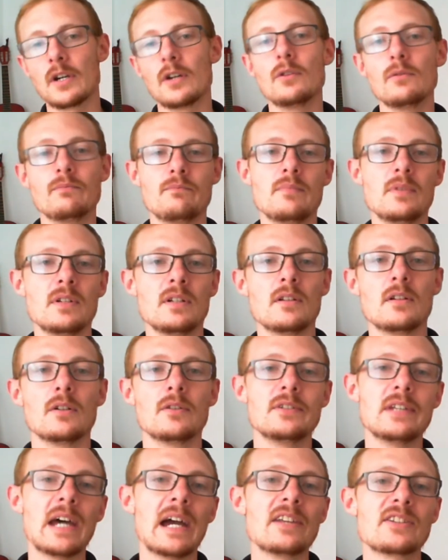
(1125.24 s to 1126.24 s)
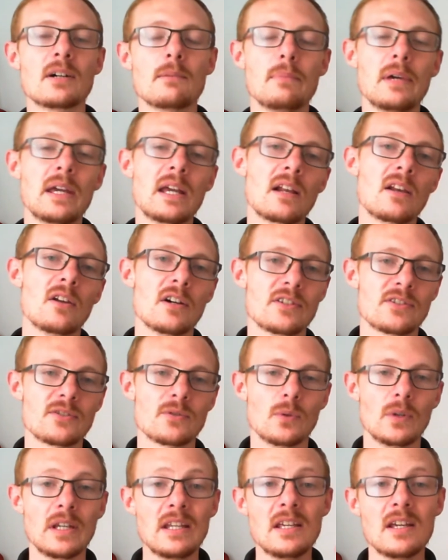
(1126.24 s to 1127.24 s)
or no data being
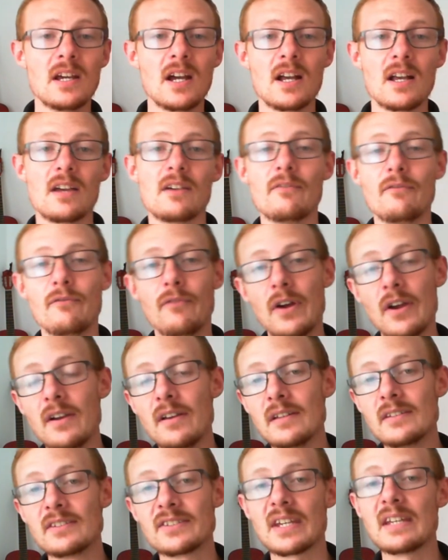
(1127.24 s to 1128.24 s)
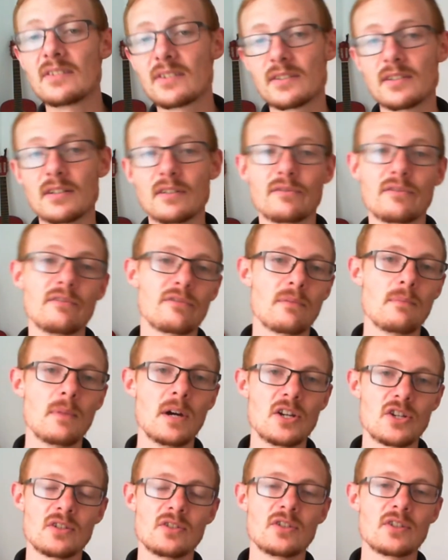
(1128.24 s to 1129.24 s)
lost, or any very sensitive
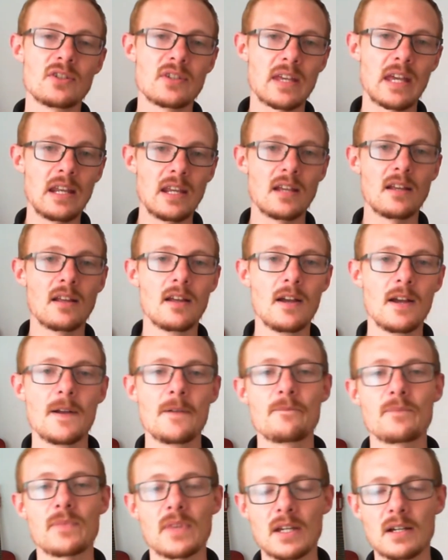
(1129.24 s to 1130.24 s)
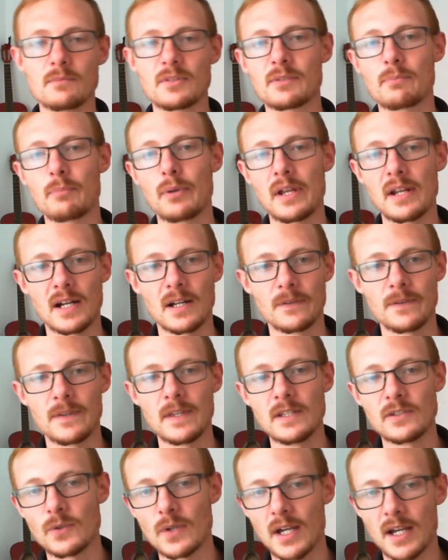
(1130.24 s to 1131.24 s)
information just getting spread
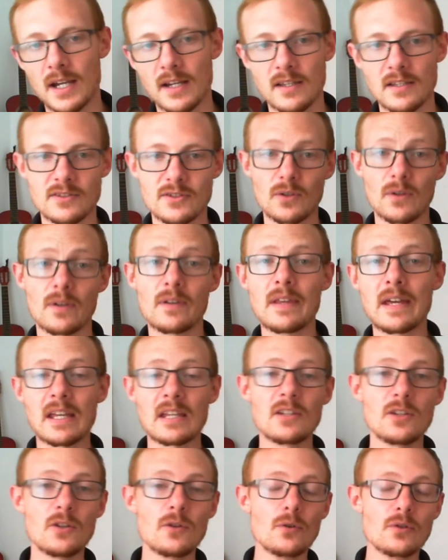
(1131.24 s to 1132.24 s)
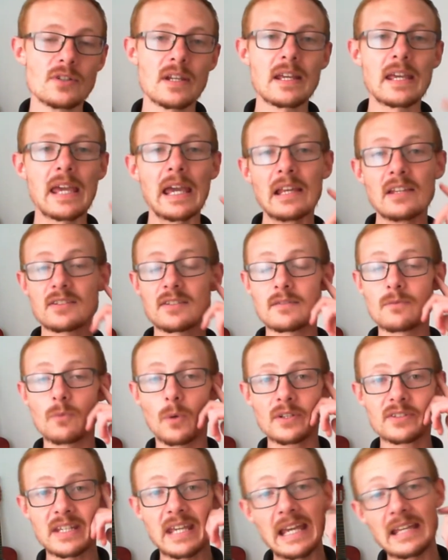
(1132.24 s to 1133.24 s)
out there to hackers, so they can use it
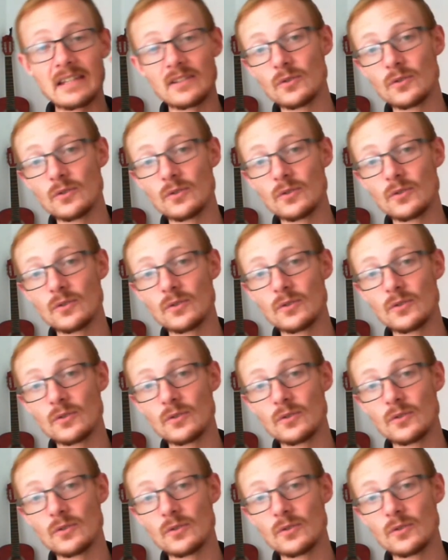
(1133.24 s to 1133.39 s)
against